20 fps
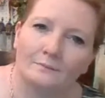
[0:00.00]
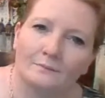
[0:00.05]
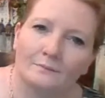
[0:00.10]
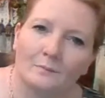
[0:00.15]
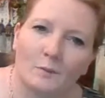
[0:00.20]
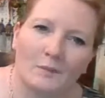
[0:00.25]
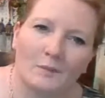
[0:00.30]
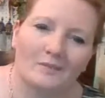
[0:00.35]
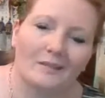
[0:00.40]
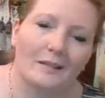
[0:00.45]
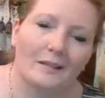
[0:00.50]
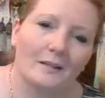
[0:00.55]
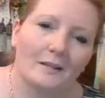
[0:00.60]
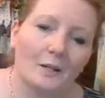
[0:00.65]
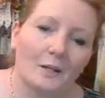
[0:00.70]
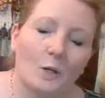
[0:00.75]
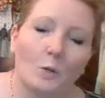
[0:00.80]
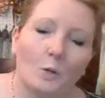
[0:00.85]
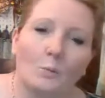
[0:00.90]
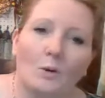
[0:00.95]
Looks like a
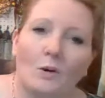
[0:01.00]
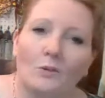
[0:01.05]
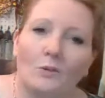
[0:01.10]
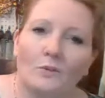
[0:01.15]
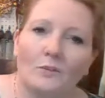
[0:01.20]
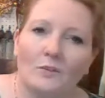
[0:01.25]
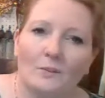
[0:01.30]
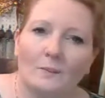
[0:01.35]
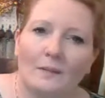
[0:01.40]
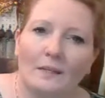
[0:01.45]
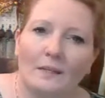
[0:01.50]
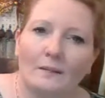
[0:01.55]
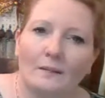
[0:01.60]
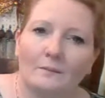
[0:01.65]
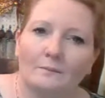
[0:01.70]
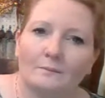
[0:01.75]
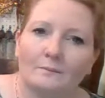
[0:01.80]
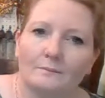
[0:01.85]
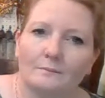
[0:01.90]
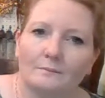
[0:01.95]
cobalt to me,
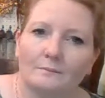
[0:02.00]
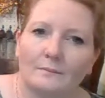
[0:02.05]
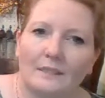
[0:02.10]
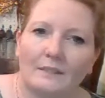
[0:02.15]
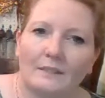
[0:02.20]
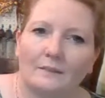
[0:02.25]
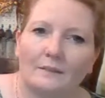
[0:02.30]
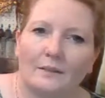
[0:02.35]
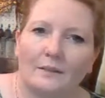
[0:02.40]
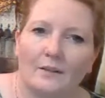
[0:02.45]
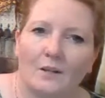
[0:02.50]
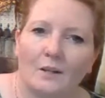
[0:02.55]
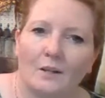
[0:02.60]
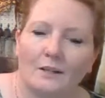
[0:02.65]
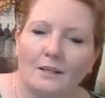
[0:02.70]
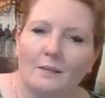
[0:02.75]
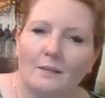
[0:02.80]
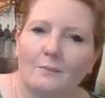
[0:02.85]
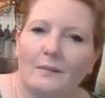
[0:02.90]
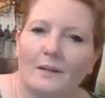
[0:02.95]
but they're
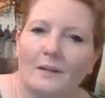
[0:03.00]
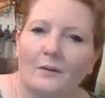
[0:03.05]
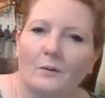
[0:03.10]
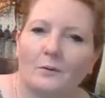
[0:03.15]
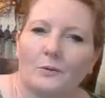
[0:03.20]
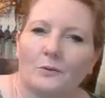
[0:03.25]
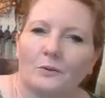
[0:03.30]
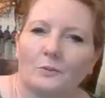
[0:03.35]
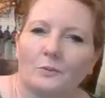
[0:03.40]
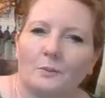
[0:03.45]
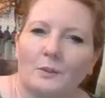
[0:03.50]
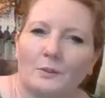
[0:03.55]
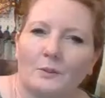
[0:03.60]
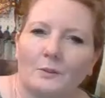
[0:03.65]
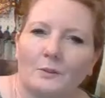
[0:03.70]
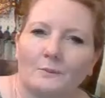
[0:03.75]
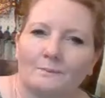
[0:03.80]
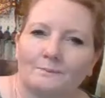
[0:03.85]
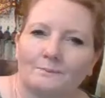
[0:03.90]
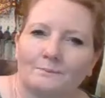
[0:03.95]
calling it Mykonos blue.
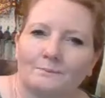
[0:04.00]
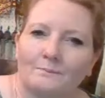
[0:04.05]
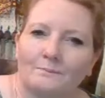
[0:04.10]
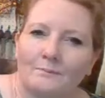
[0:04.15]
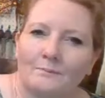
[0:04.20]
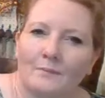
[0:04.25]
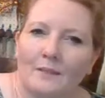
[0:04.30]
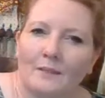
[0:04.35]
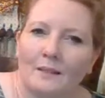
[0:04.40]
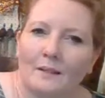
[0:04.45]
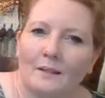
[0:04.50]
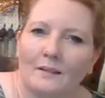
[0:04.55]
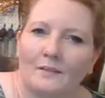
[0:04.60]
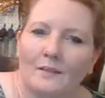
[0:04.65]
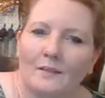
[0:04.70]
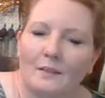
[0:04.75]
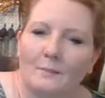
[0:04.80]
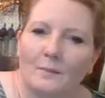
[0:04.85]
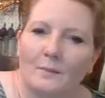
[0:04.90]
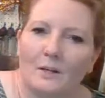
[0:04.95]
It's
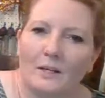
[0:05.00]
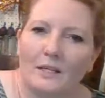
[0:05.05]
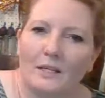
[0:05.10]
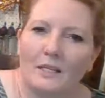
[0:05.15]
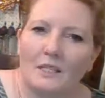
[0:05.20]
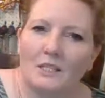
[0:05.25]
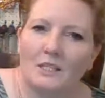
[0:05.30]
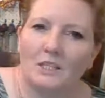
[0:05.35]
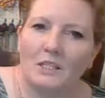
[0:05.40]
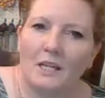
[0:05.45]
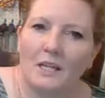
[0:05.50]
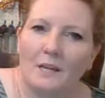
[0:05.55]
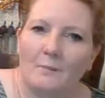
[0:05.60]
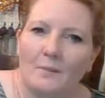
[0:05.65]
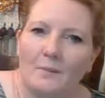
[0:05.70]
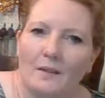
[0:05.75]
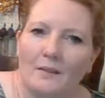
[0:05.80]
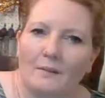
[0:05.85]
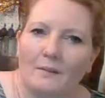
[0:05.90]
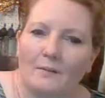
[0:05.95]
in a marquee shape,
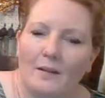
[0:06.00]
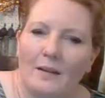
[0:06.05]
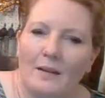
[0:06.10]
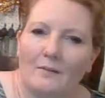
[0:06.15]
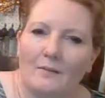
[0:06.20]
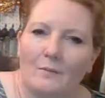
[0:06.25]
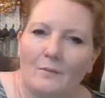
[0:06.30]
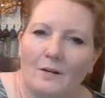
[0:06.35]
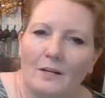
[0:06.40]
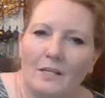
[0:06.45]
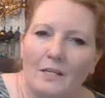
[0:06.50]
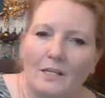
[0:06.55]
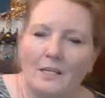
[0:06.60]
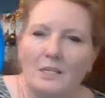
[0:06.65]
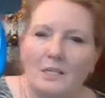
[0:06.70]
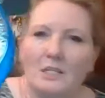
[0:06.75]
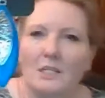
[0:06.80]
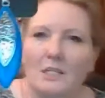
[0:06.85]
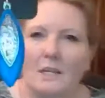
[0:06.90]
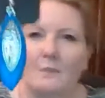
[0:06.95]
and then we have a marquee
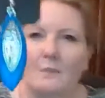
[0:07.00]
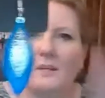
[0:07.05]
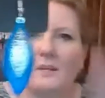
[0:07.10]
shaped